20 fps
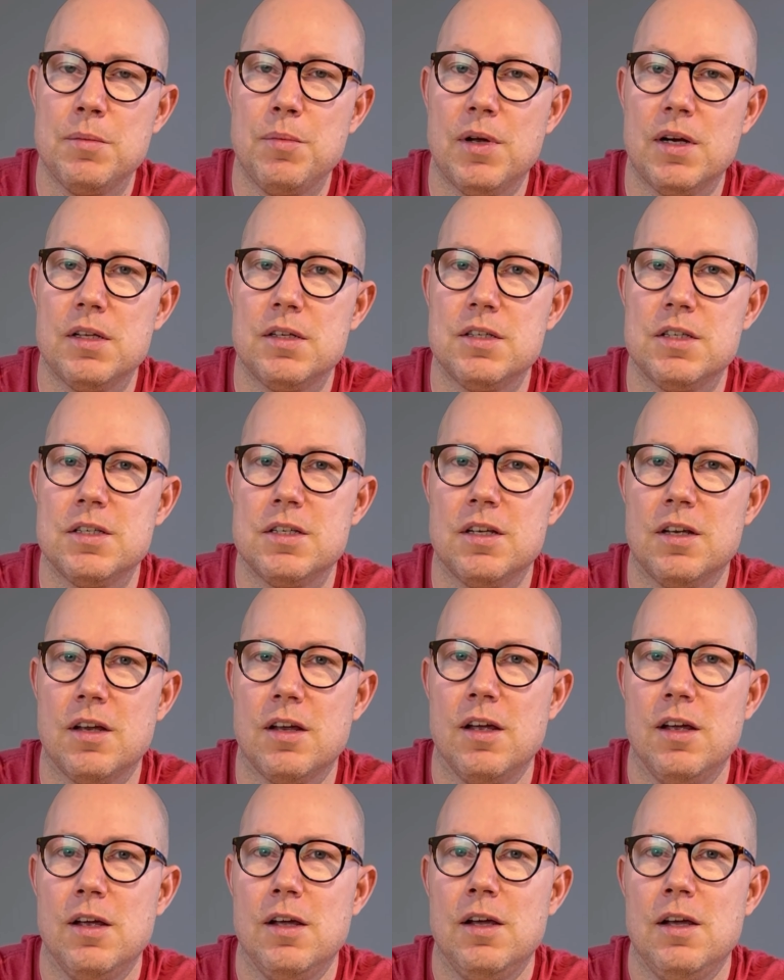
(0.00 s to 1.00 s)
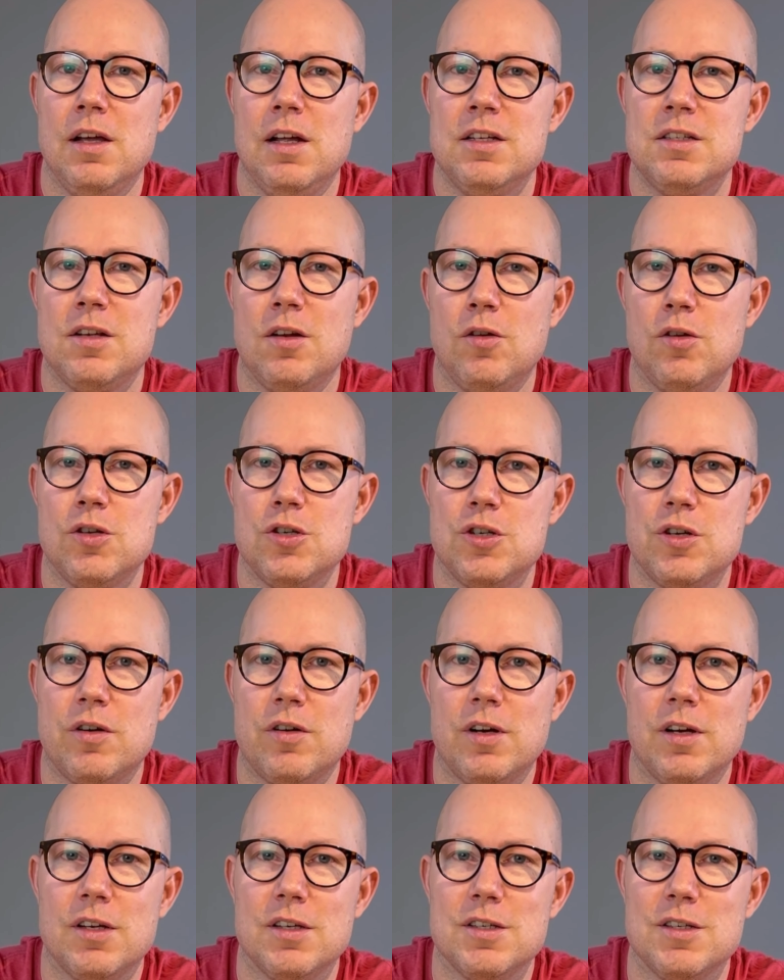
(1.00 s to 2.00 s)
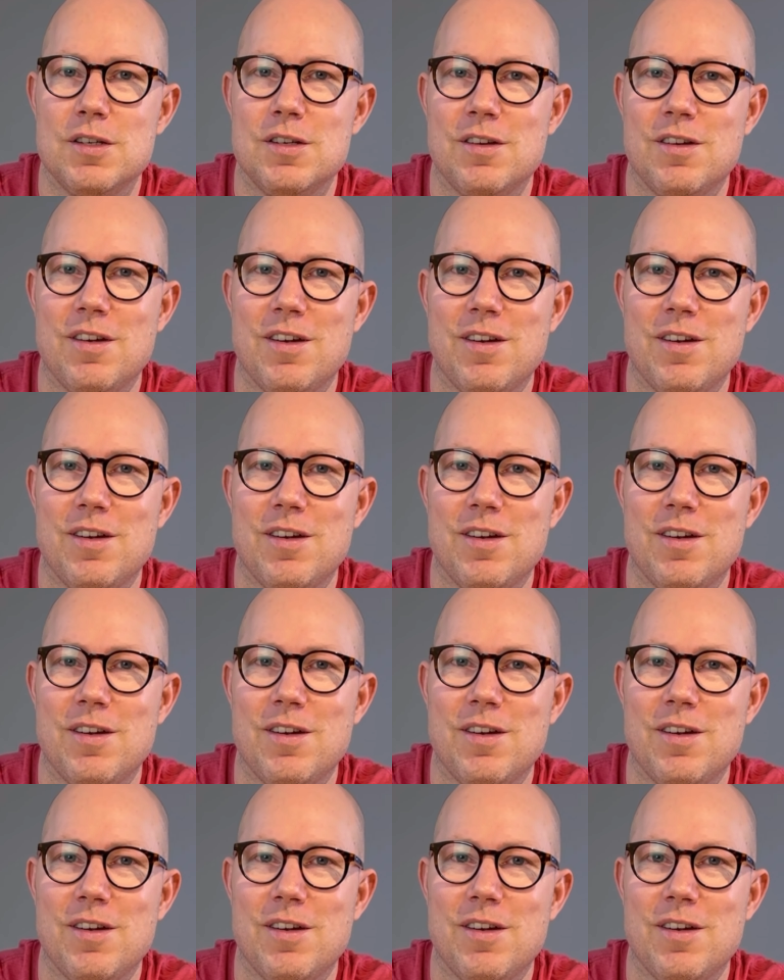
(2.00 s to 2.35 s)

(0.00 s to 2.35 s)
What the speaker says: but it's a luxurious